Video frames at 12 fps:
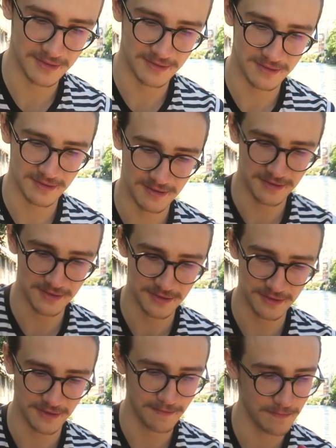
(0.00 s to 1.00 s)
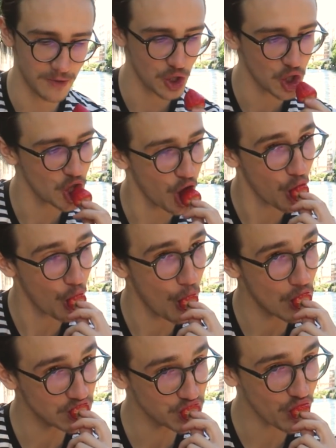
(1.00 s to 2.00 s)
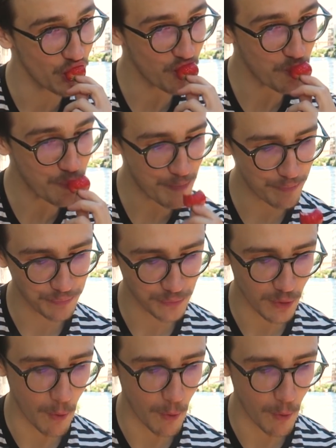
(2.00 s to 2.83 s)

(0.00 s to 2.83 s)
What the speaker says: So me and Kuba went out for a Sunday